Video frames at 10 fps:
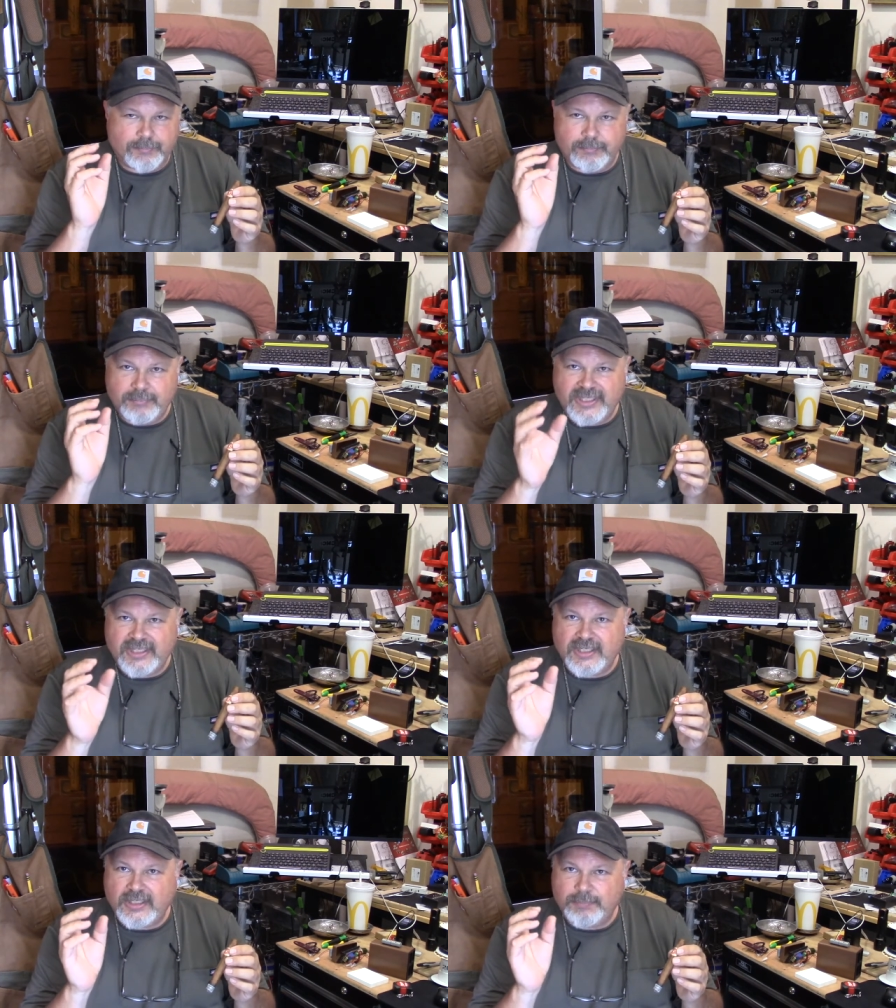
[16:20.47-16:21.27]

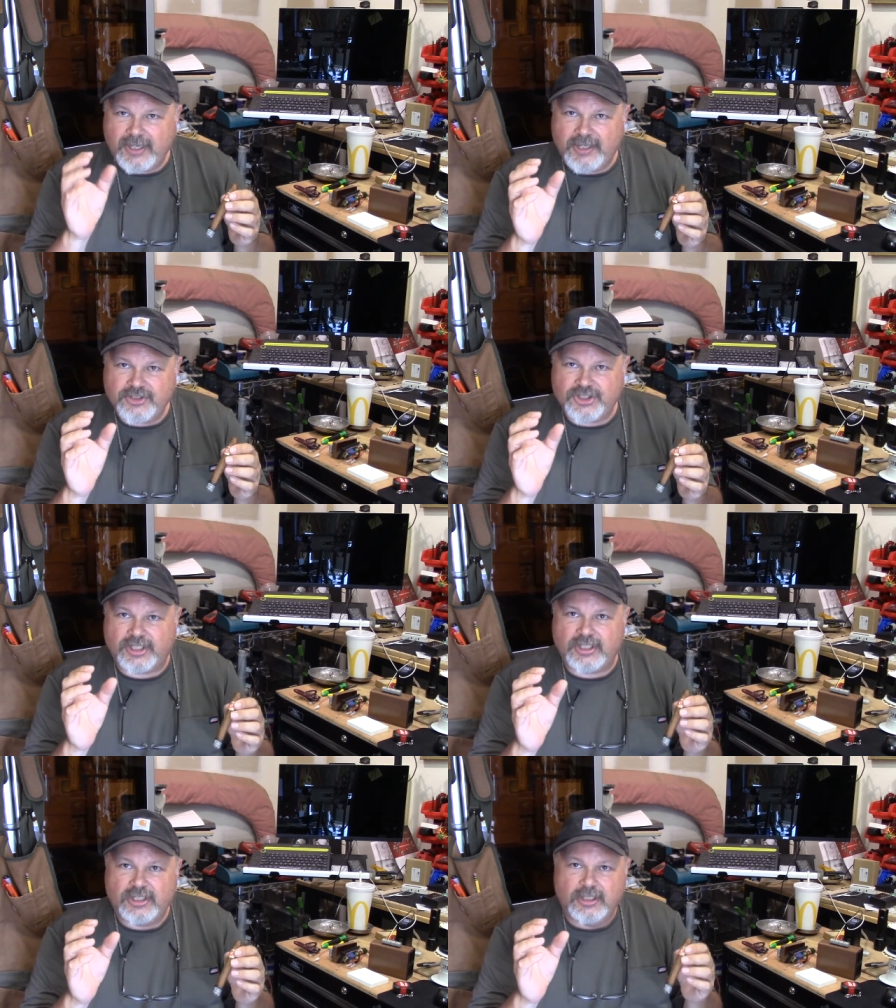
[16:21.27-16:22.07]
meaty,
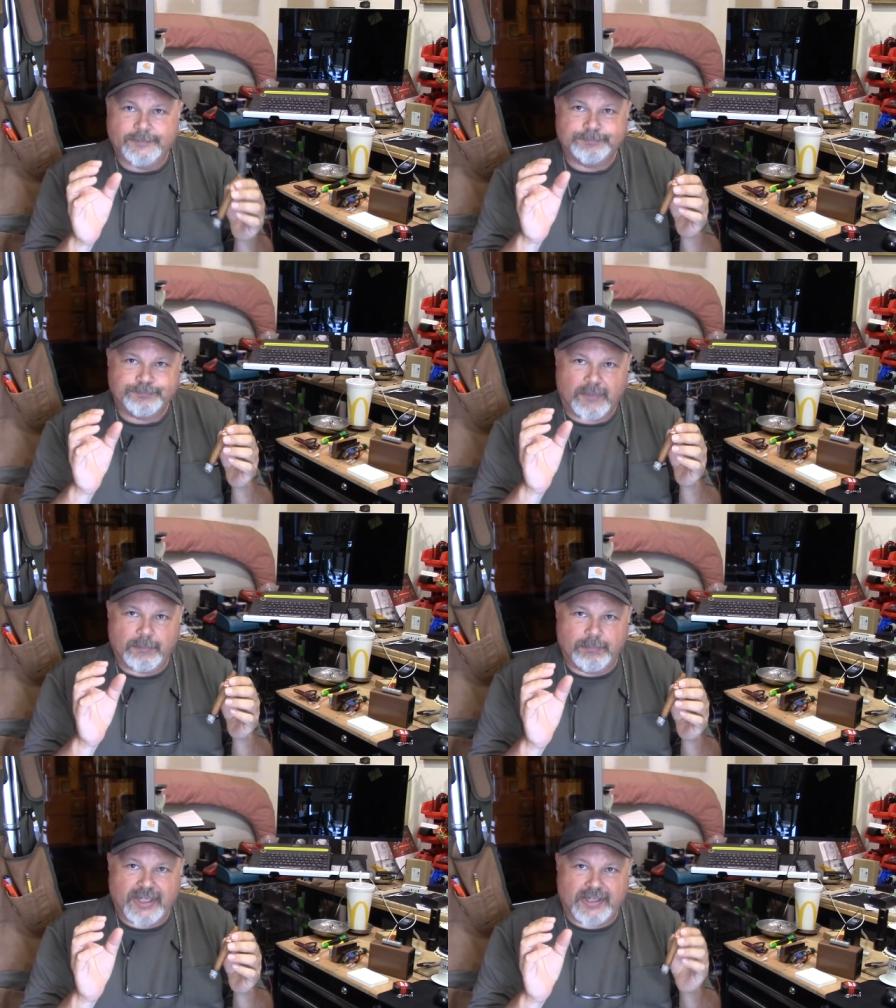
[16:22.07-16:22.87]
pungent,
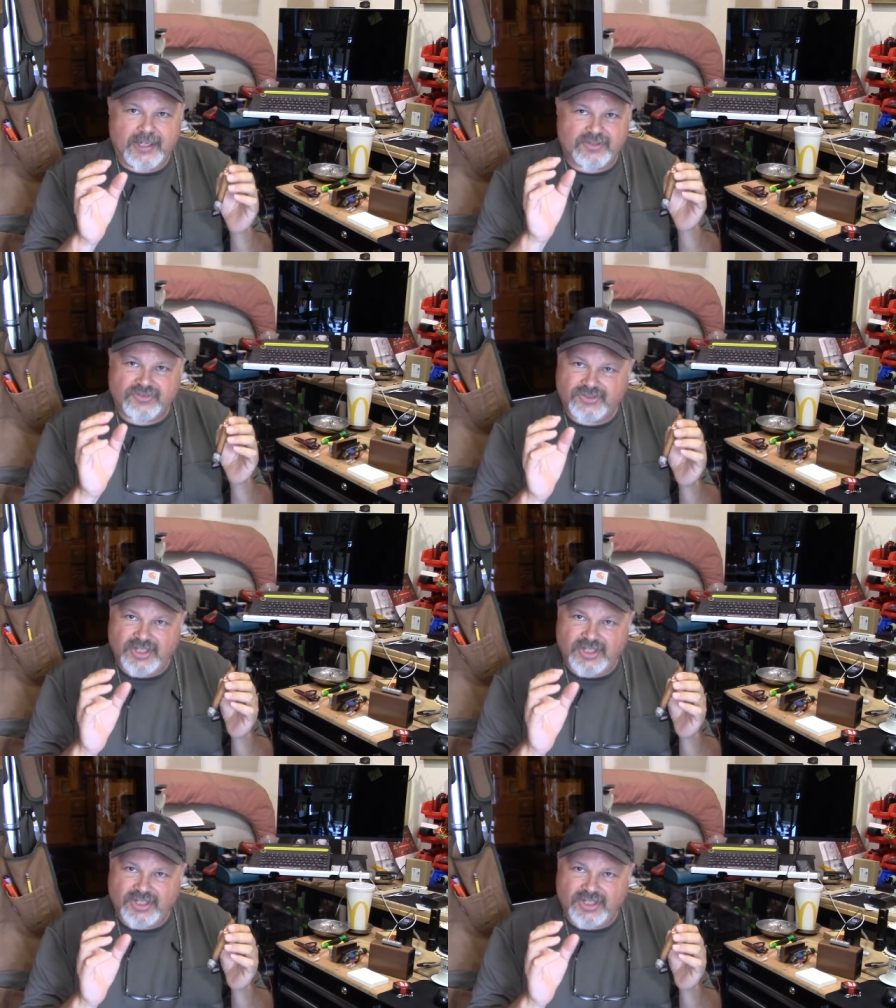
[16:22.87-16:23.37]
but it